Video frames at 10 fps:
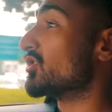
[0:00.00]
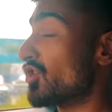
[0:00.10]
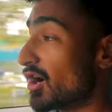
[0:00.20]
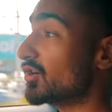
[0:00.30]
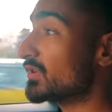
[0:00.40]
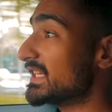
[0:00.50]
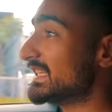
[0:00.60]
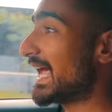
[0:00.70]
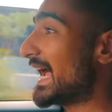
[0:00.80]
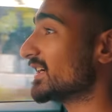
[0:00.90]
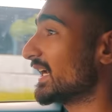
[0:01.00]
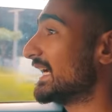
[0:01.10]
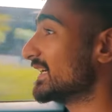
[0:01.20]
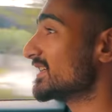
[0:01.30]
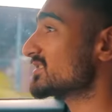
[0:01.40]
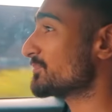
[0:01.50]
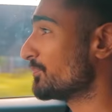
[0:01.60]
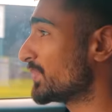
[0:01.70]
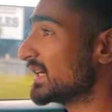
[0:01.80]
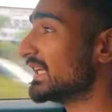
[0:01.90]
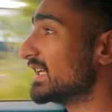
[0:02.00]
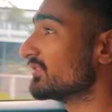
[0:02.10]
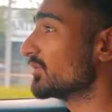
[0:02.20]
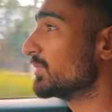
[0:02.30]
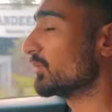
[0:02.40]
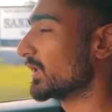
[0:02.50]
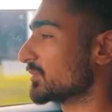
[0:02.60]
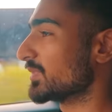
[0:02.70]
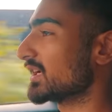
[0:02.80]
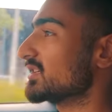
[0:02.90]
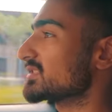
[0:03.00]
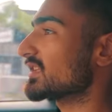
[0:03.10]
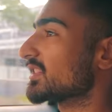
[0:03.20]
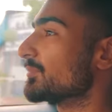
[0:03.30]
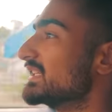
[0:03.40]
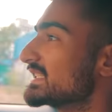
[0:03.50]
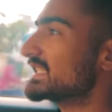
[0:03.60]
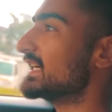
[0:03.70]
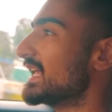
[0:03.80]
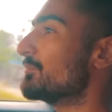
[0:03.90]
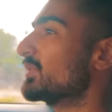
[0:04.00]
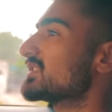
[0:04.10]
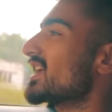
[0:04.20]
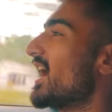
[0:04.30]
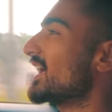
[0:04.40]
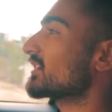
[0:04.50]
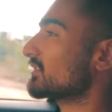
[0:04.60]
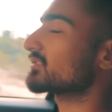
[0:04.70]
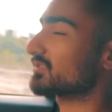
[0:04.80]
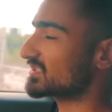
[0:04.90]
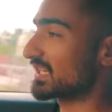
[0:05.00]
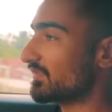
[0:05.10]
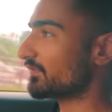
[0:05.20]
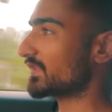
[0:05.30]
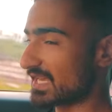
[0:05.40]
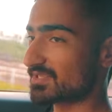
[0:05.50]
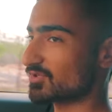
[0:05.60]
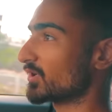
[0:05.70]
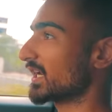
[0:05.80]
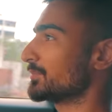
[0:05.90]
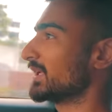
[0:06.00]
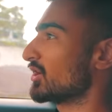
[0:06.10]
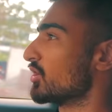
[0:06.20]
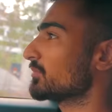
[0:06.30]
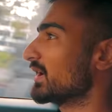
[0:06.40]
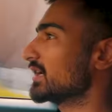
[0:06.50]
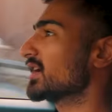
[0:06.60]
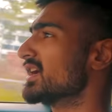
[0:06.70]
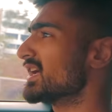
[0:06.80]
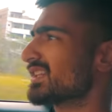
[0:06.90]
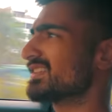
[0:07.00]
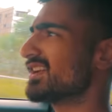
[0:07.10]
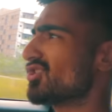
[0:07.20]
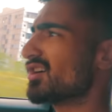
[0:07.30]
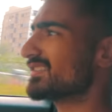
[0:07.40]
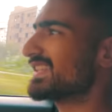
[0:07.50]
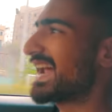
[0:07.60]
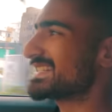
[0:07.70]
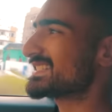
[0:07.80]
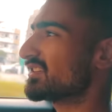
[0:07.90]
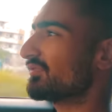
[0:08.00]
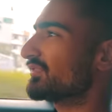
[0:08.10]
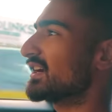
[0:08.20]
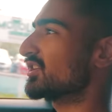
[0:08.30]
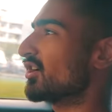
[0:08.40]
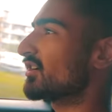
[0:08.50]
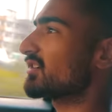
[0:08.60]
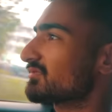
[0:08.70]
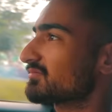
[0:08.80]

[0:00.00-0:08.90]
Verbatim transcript: Not only that, it is pretty livable with, because the Bilstein dampers are stiff, yes, don't get me wrong, but they're not that stiff that your